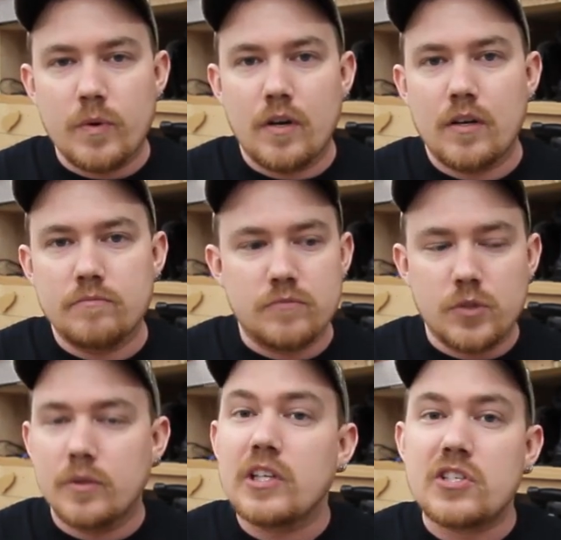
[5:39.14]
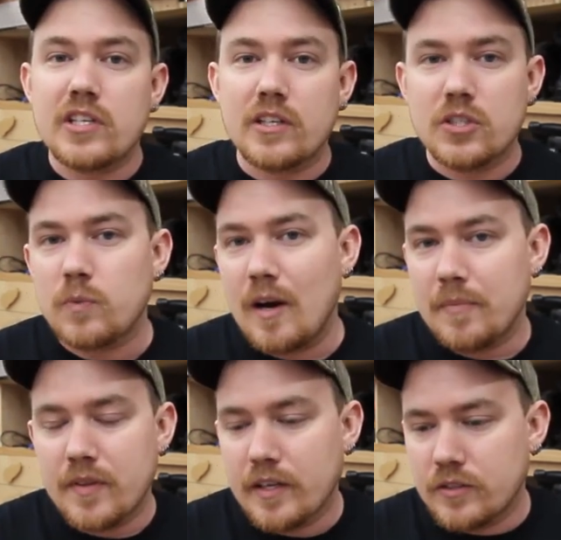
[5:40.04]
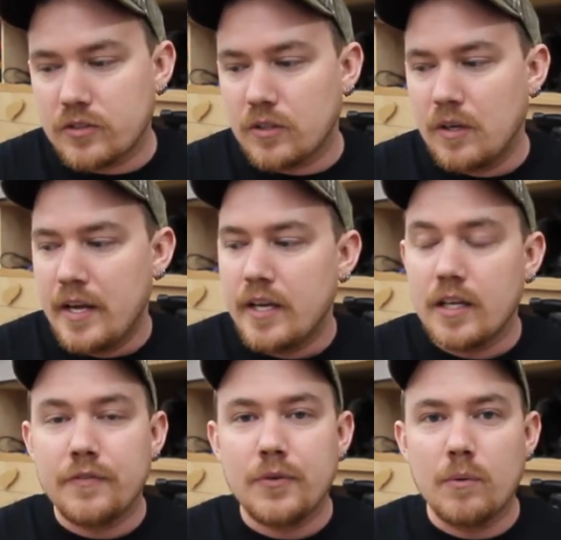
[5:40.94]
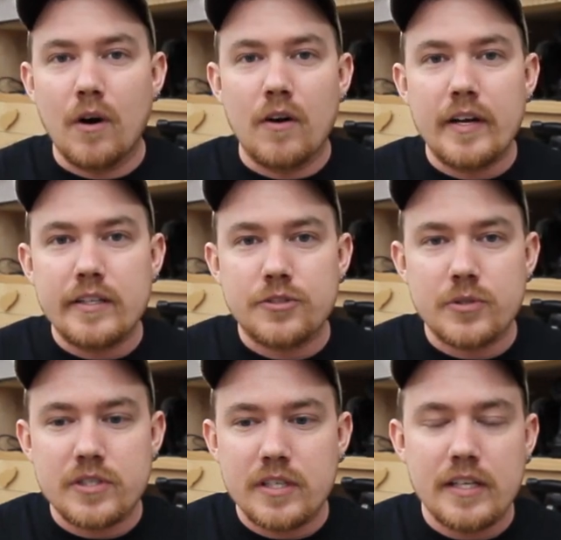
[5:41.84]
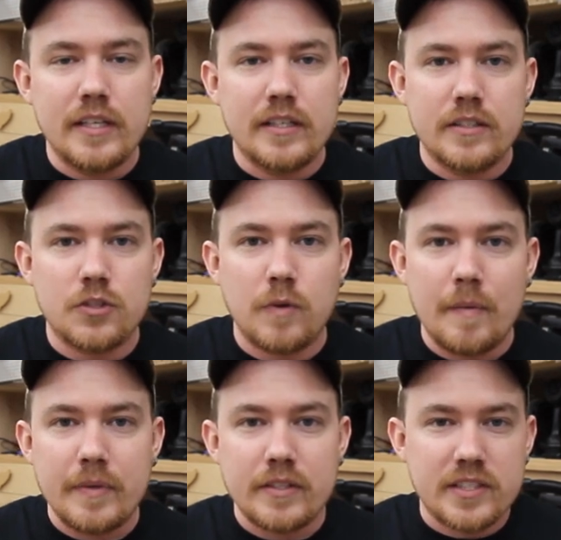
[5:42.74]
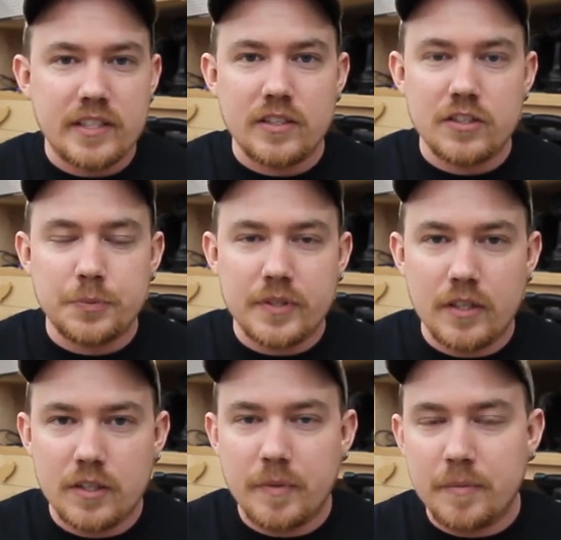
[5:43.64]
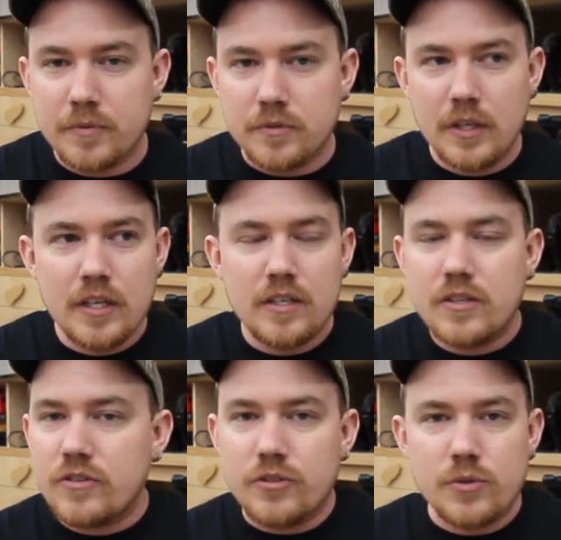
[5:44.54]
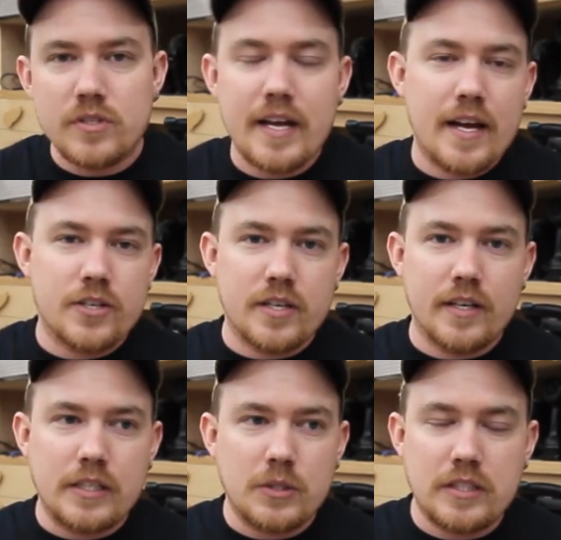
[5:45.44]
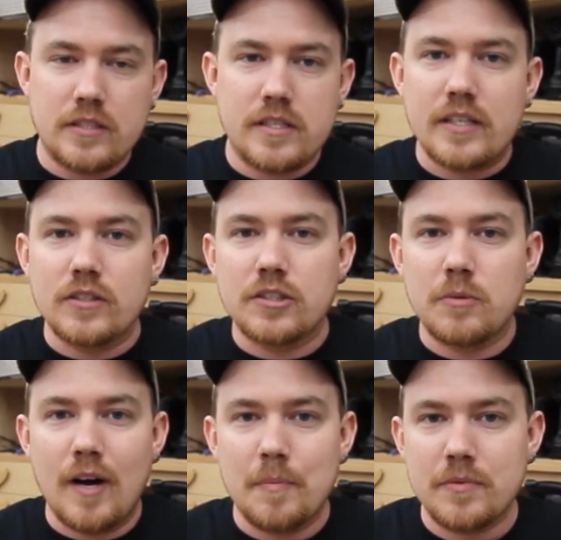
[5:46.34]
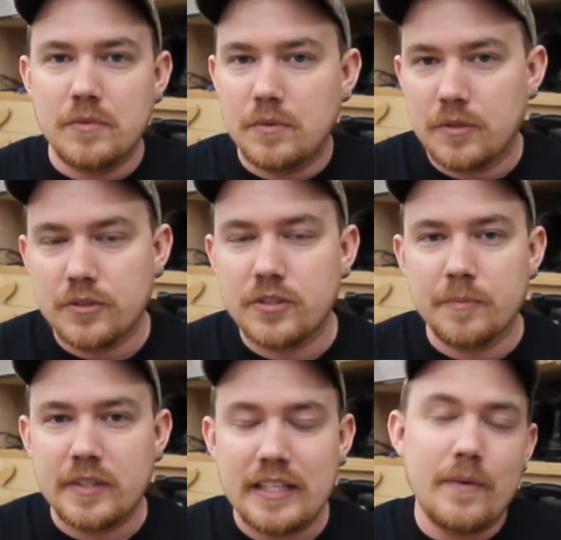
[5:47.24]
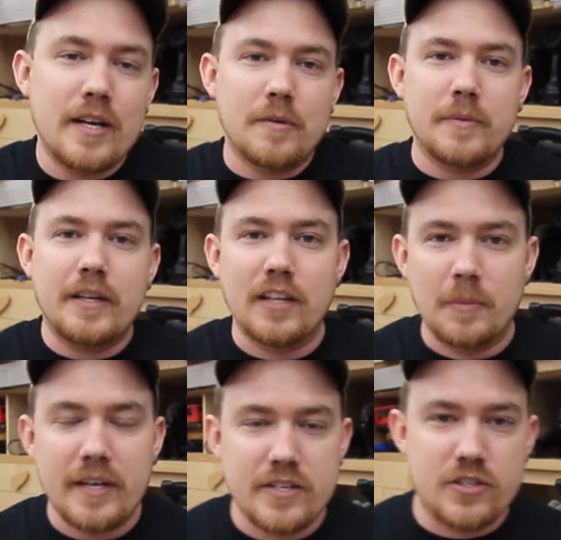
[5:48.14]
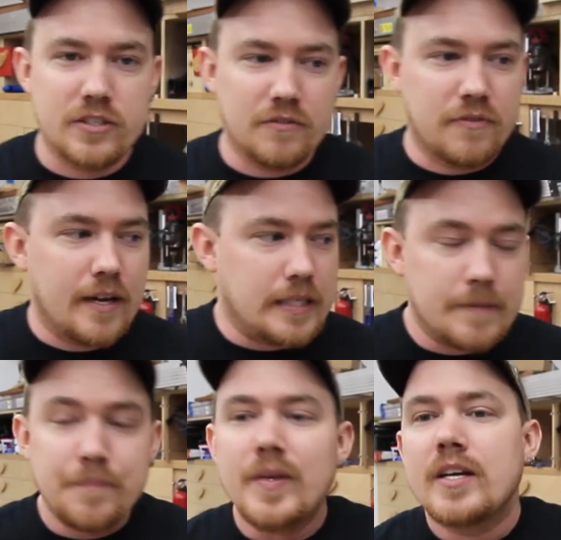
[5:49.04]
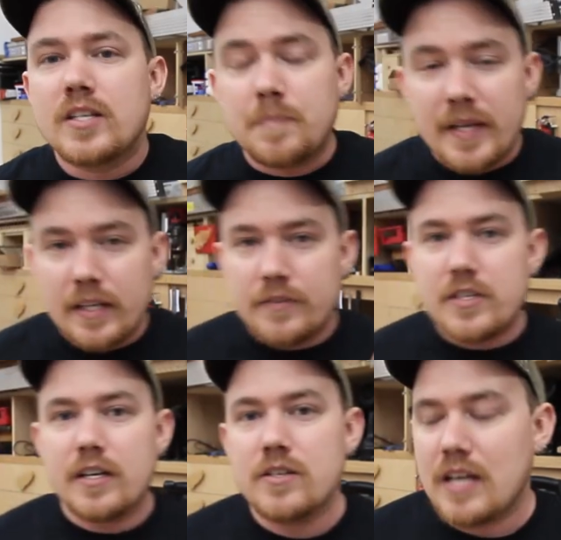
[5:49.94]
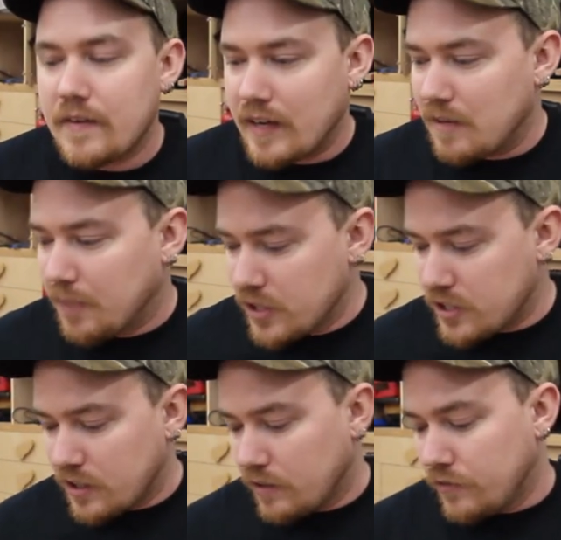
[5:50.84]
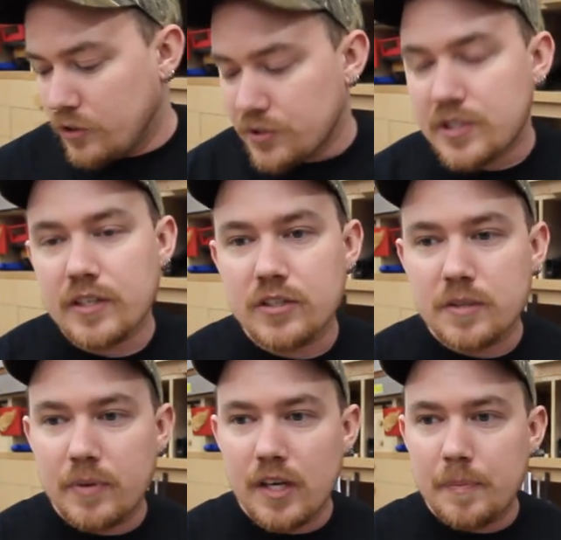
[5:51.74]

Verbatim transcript: um, doing the sticker swap thing. So if you are interested in swapping stickers with other people, use the hashtag sticker swap or something. That way it'll be a little bit easier to find. Speaking of stickers, I've got a bunch of new stickers to put